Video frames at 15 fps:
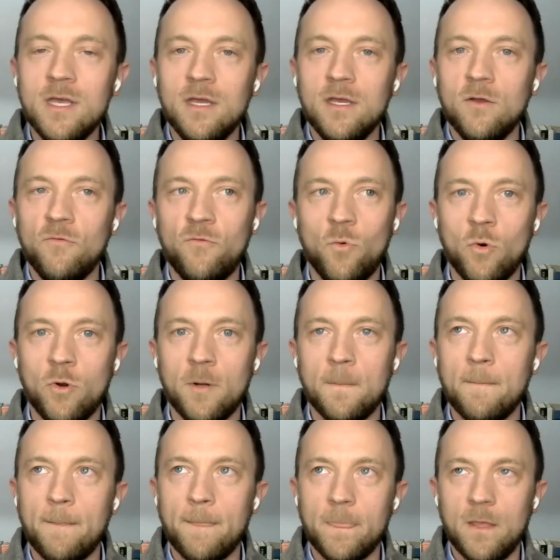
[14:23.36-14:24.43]

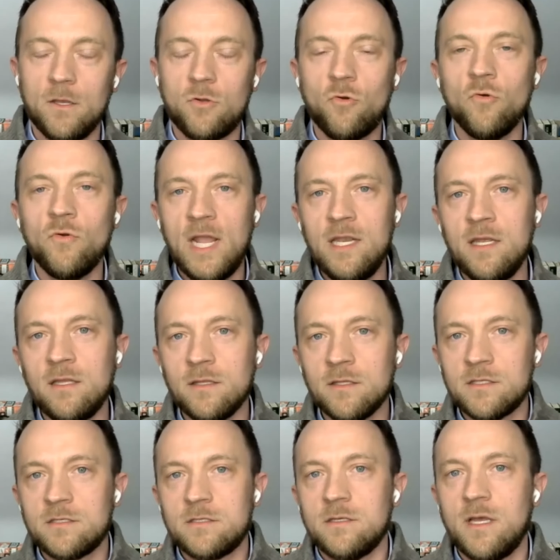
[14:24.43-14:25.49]
for creating
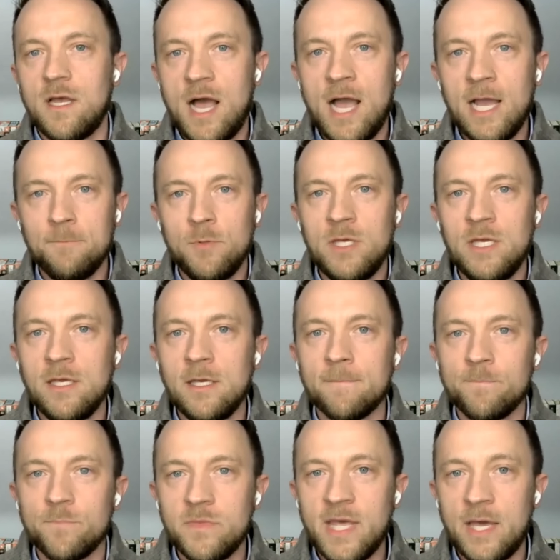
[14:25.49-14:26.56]
this
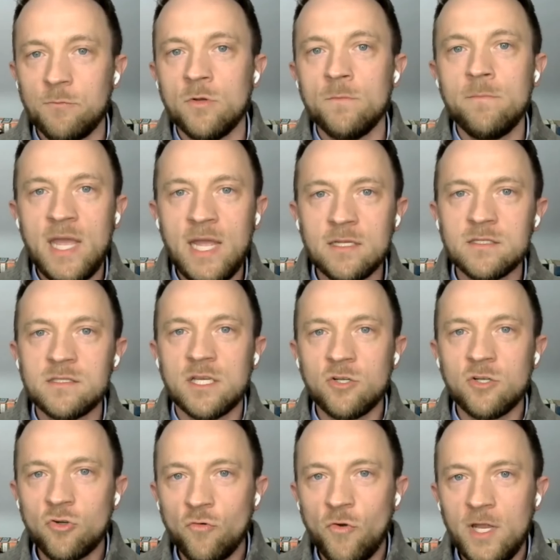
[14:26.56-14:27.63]
IP that remains
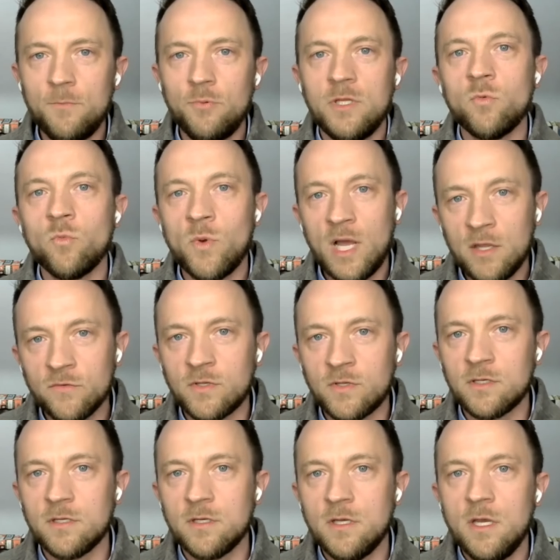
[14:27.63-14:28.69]
incredibly
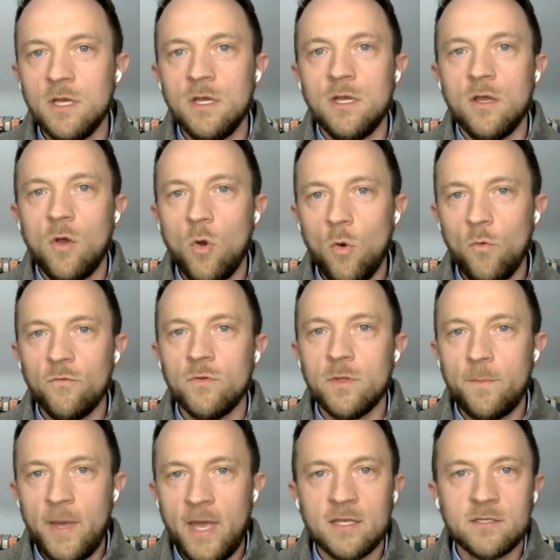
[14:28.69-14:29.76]
relevant over the
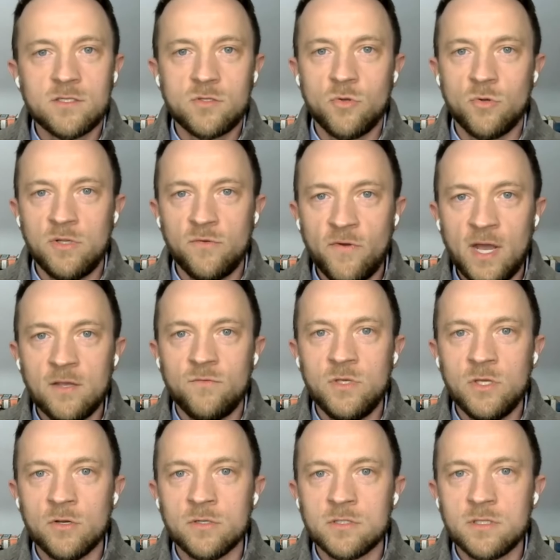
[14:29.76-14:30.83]
past 35
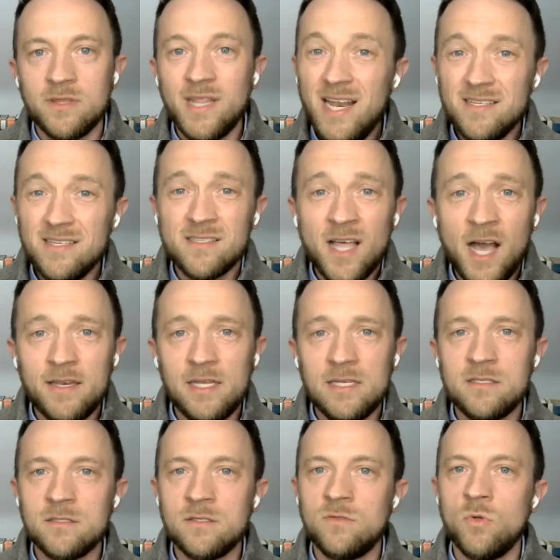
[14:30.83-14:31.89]
years. That is not
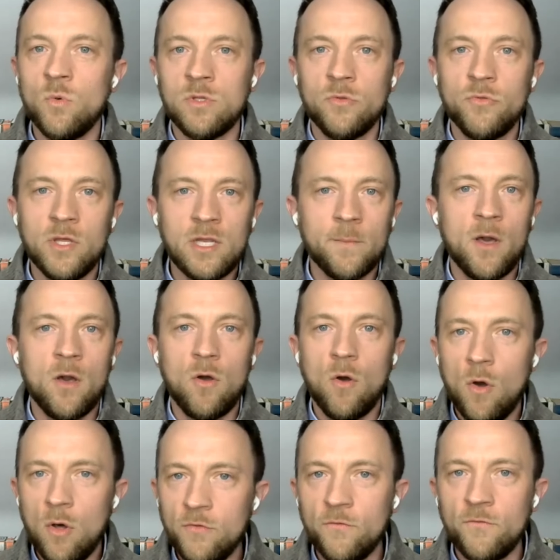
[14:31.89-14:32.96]
easy to do when you think about
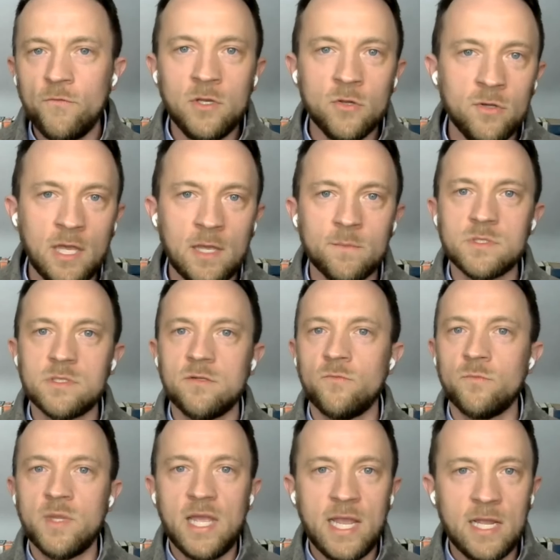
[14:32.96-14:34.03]
all the video games
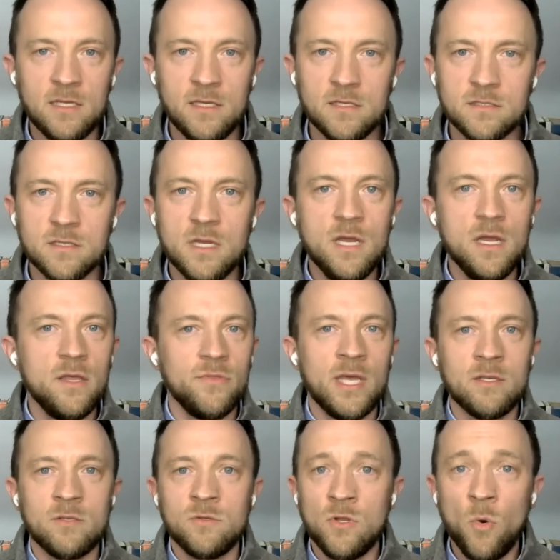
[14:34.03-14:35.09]
from the 80s
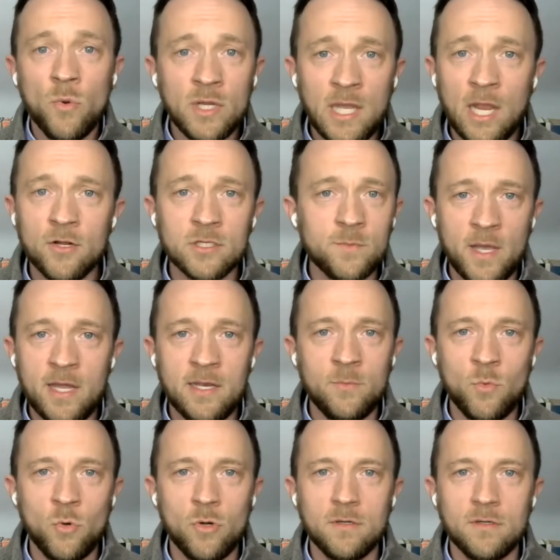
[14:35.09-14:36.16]
that no one cares about
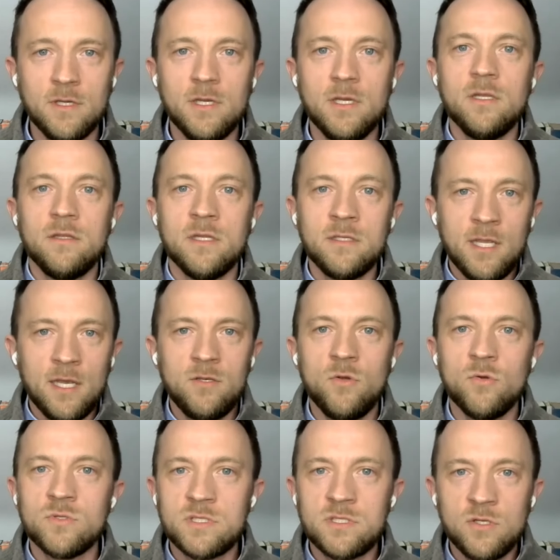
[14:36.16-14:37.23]
anymore.
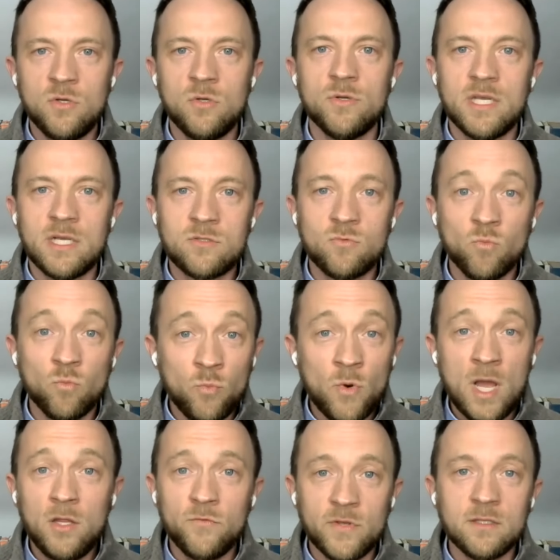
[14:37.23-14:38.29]
Nintendo is still
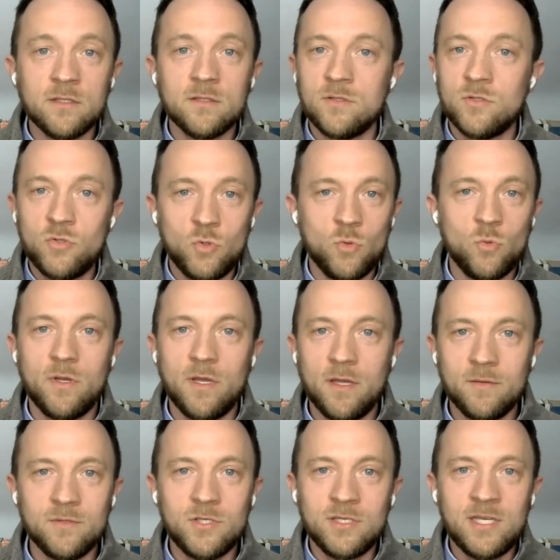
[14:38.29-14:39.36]
relevant to
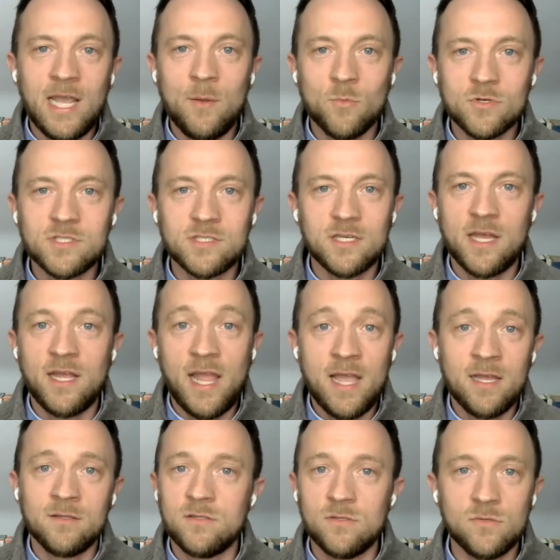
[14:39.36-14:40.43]
gamers today
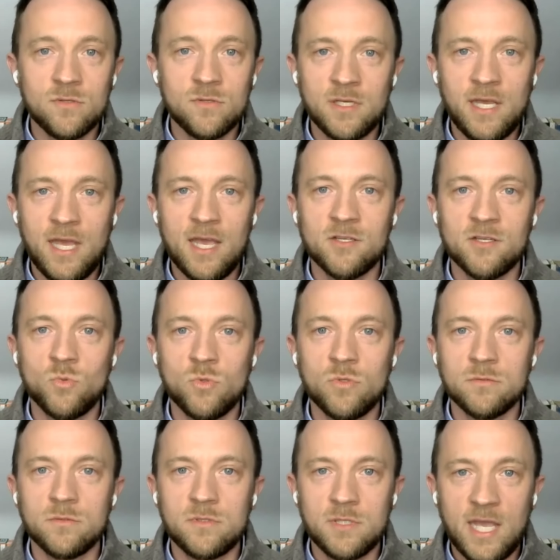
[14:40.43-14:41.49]
and to the
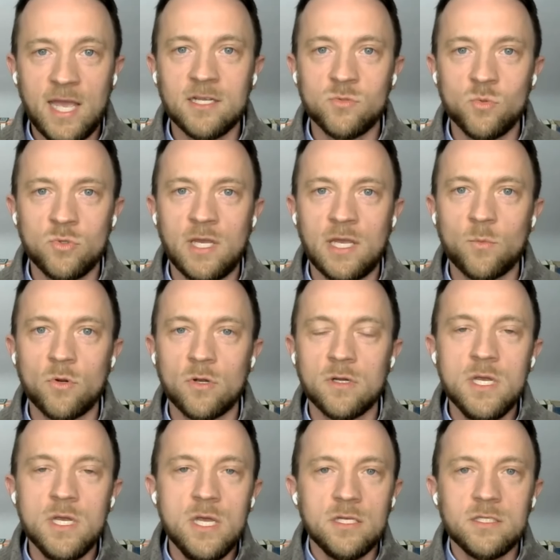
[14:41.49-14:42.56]
casual gamer.
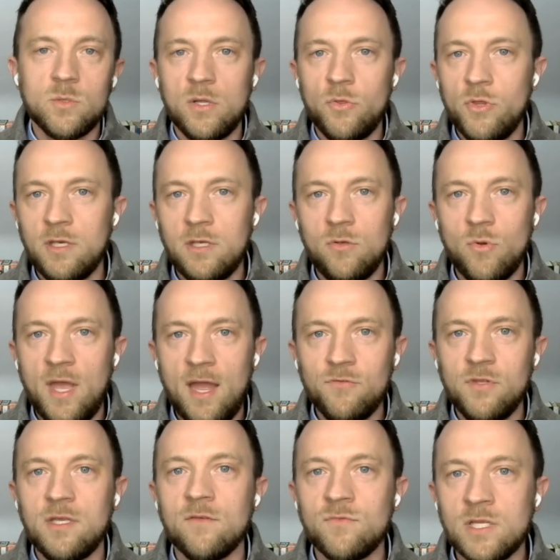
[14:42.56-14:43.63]
So I think you have
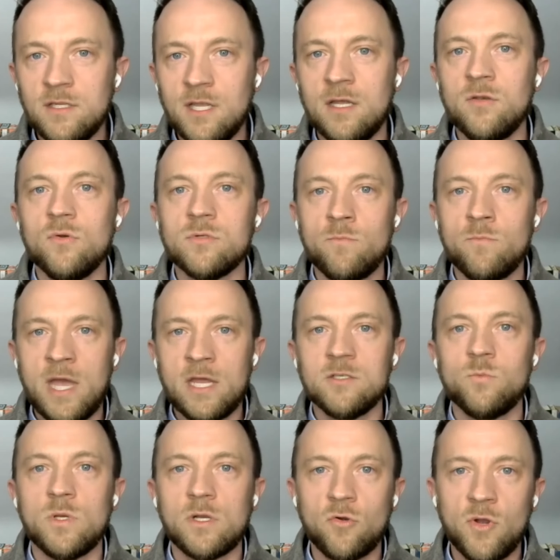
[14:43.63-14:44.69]
to give Nintendo's
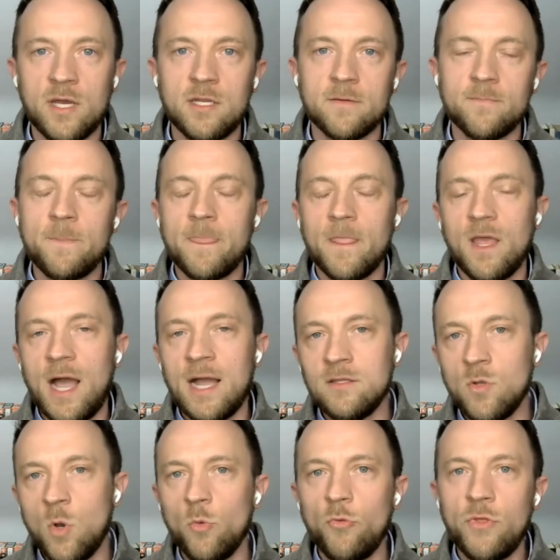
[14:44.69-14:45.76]
management credit. I
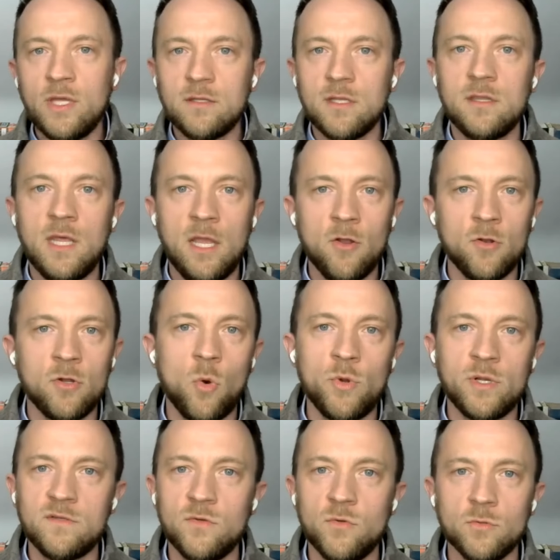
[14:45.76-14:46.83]
don't think that they are
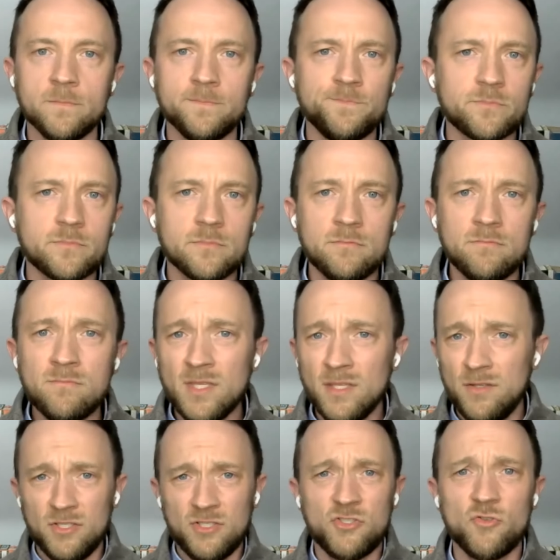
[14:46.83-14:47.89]
going to
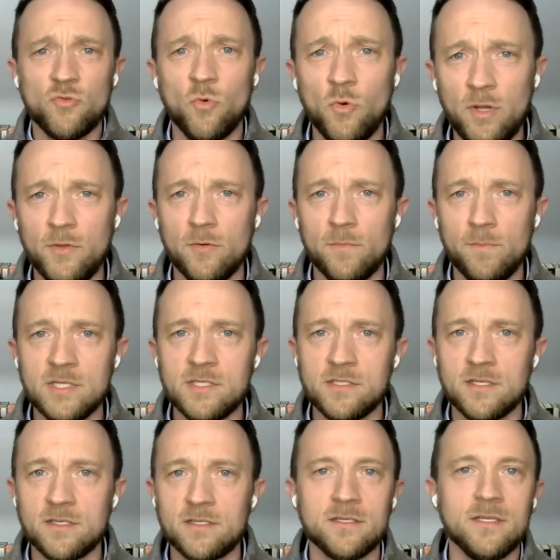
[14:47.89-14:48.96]
destroy their
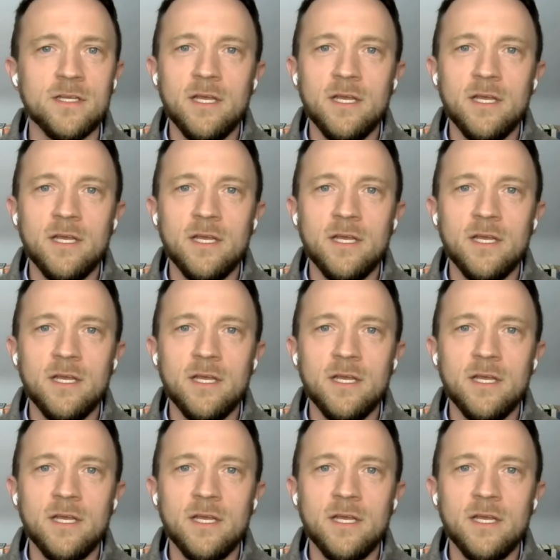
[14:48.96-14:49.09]
business,